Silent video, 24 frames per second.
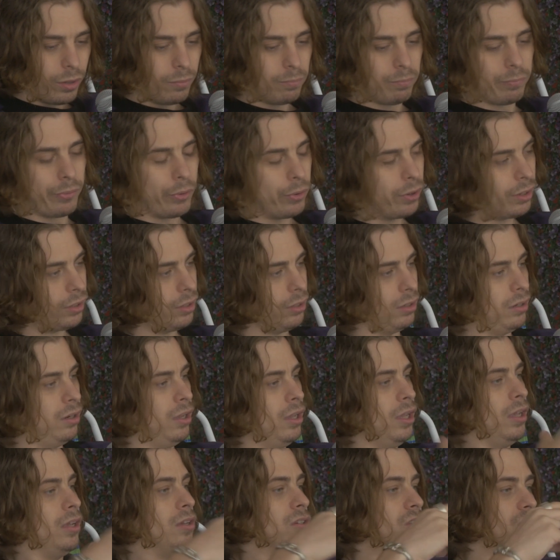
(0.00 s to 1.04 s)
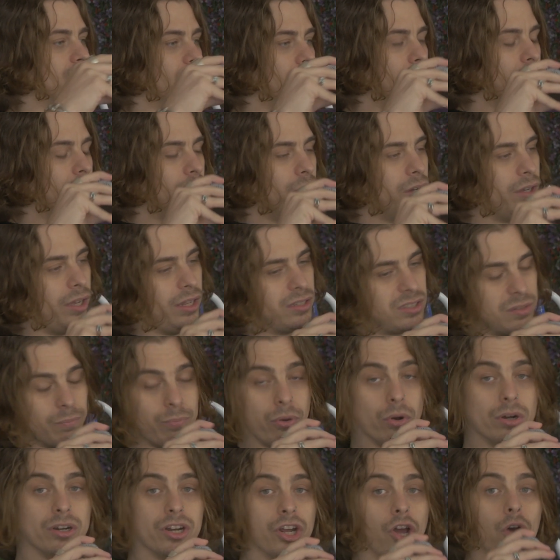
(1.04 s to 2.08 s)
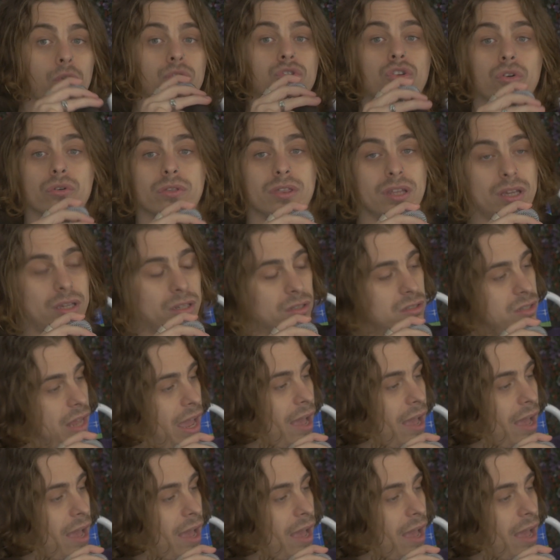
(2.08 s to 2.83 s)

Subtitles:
important. So it's important to go do things.